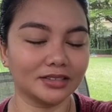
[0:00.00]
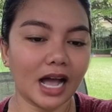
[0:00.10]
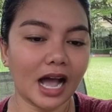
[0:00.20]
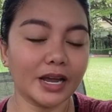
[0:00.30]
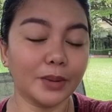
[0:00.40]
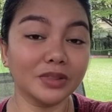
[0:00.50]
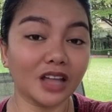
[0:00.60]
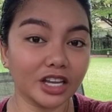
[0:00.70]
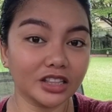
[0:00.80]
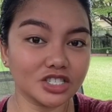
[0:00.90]
I
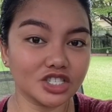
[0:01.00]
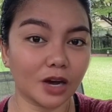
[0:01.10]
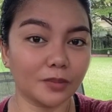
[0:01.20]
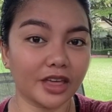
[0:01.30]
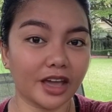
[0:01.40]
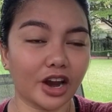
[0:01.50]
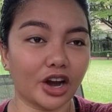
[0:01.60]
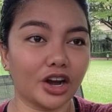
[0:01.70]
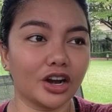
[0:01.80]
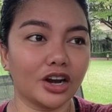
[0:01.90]
applied the job
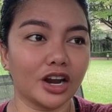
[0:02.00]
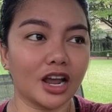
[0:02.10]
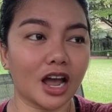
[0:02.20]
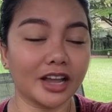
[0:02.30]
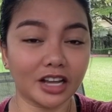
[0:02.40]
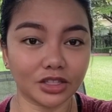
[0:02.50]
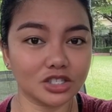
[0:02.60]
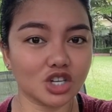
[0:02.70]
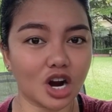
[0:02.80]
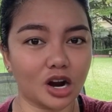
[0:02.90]
there. I got the
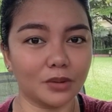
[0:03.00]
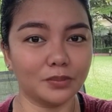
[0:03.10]
job.